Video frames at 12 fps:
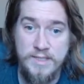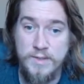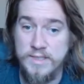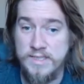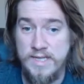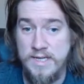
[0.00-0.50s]
You
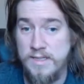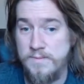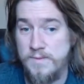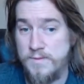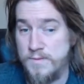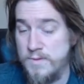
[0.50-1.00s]
can sign
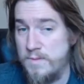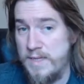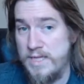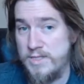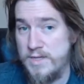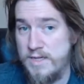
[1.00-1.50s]
up through the
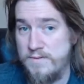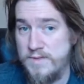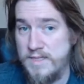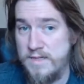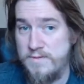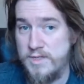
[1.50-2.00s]
Patreon for
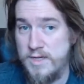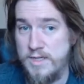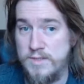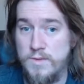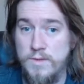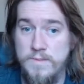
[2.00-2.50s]
the Alpha
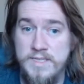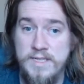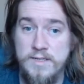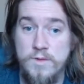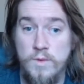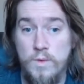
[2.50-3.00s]
Trion tournament
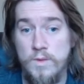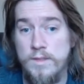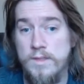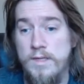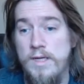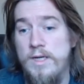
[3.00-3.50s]
tier, or